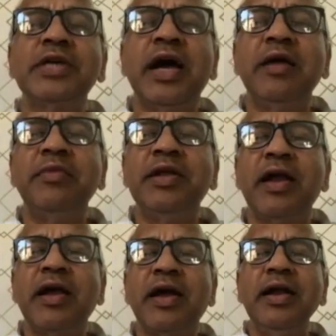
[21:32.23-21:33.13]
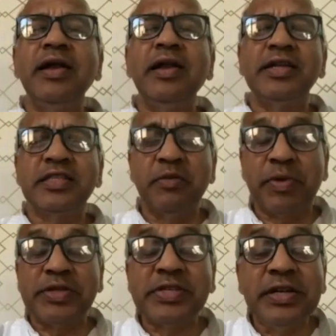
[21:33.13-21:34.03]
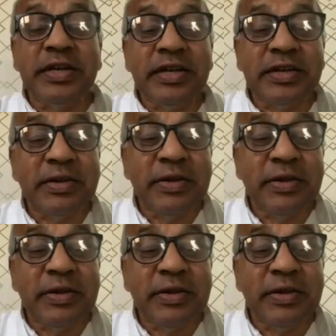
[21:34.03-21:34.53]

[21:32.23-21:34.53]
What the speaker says: I am darkened at the present.